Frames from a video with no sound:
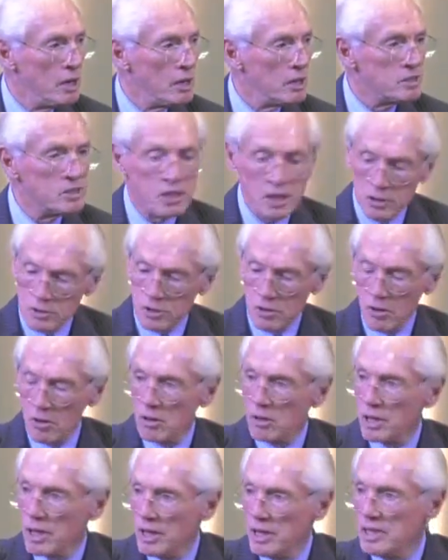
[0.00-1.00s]
a chisel
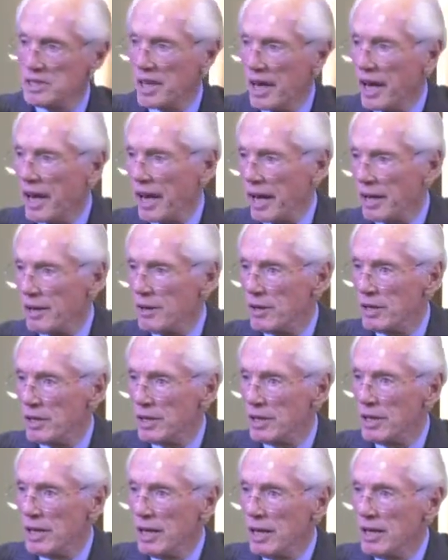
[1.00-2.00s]
in his hand.
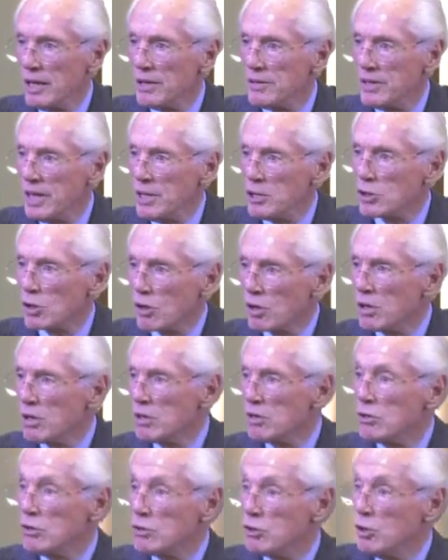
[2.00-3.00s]
These are
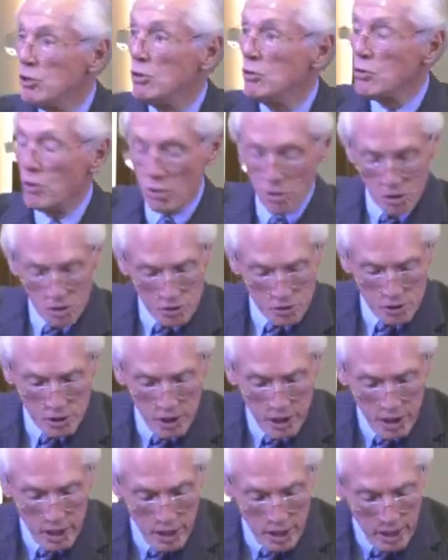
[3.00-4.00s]
tools
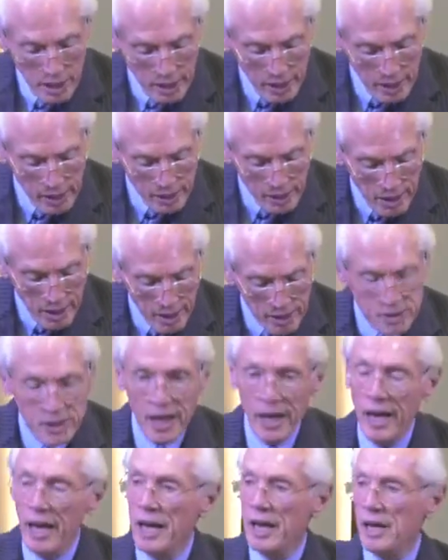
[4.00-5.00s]
in God's
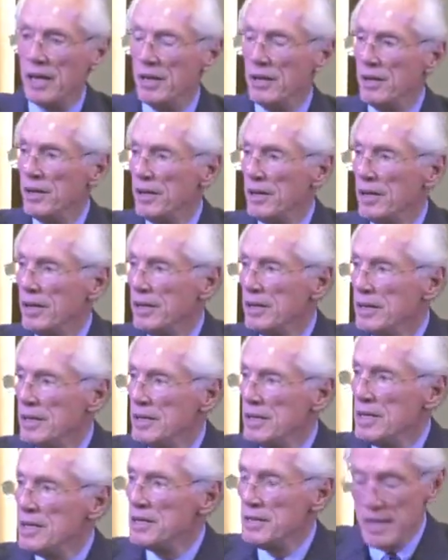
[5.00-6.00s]
hand.
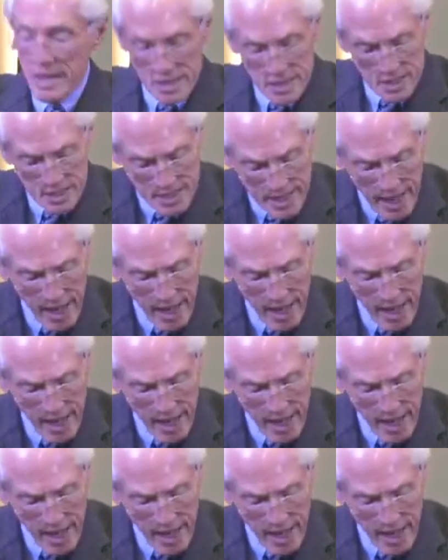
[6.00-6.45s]
This